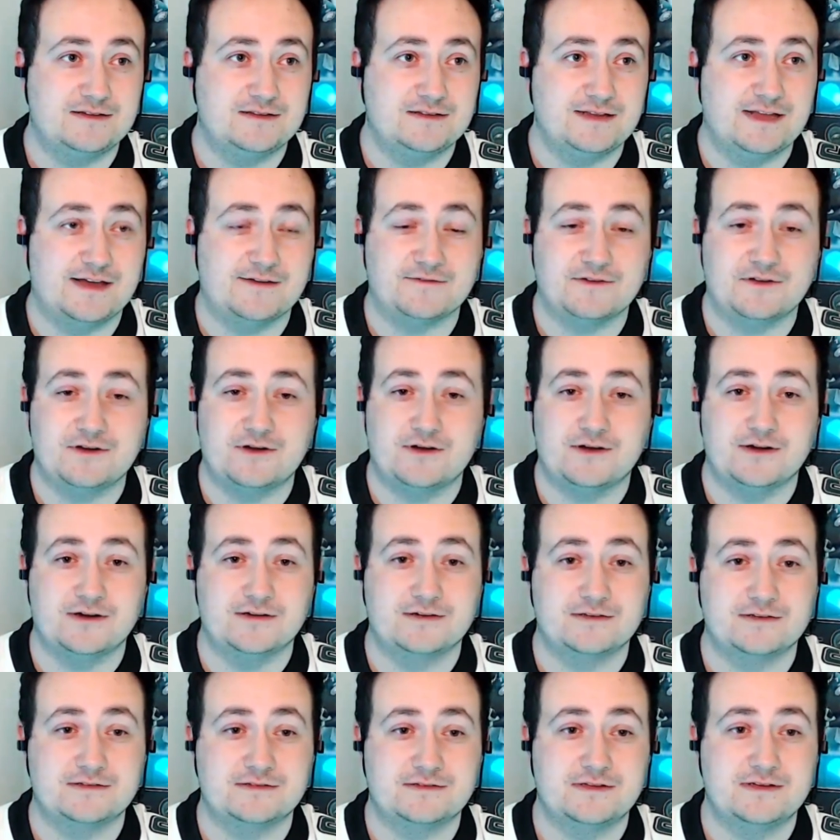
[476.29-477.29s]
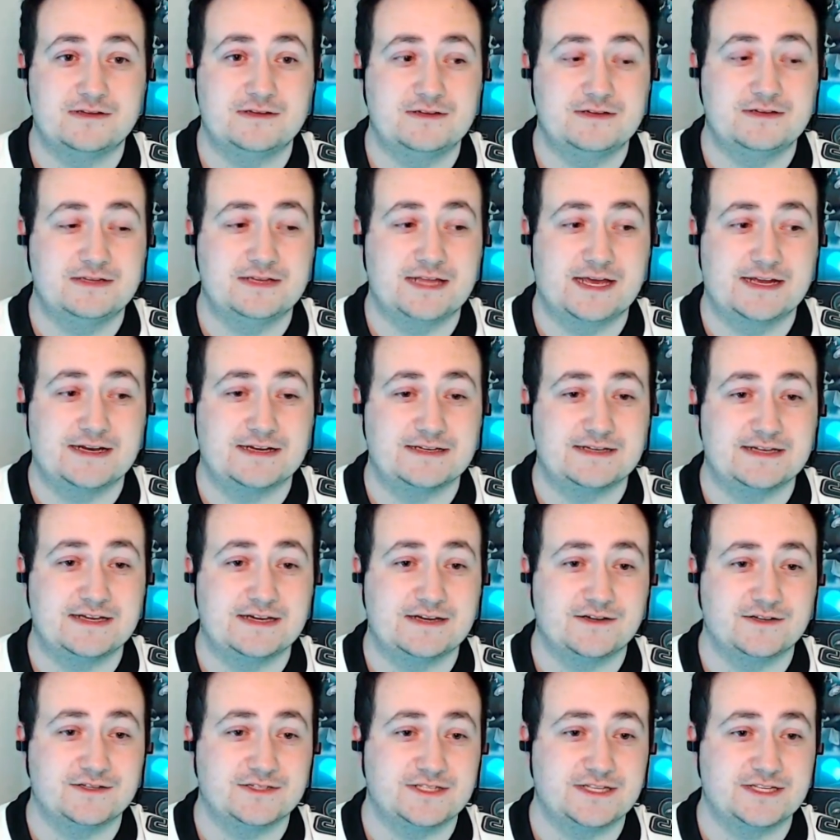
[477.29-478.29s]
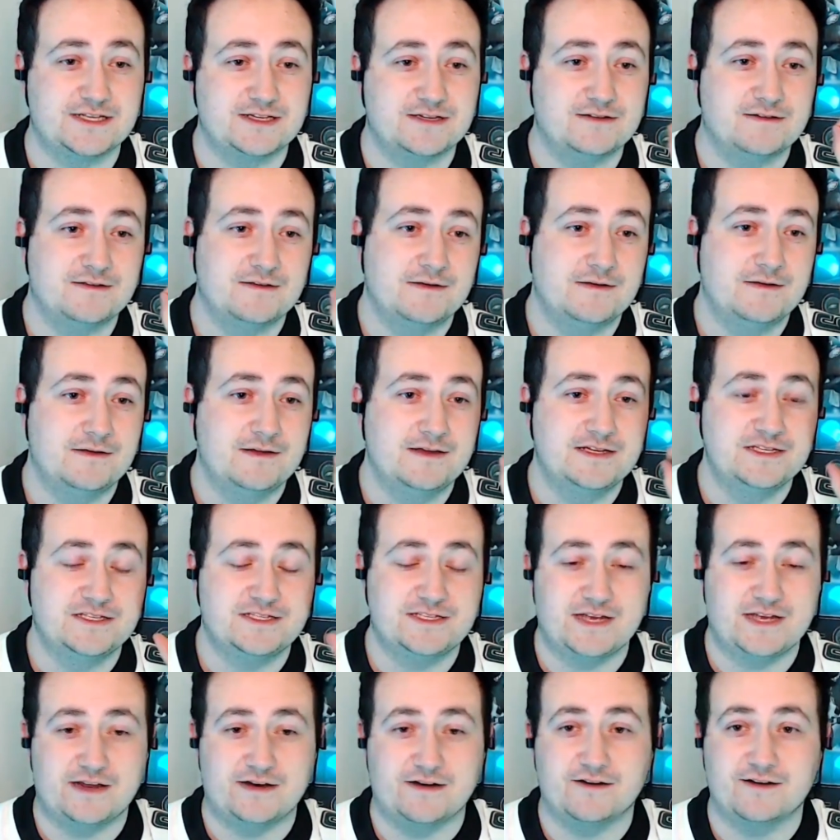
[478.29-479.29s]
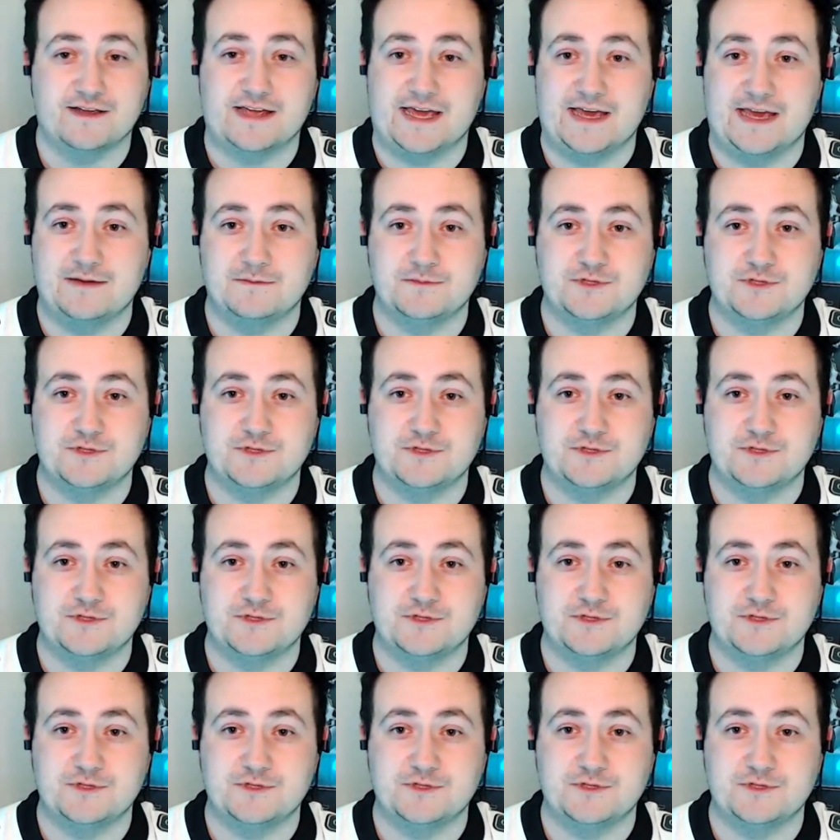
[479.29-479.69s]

left guard Landon Dickerson, center Cam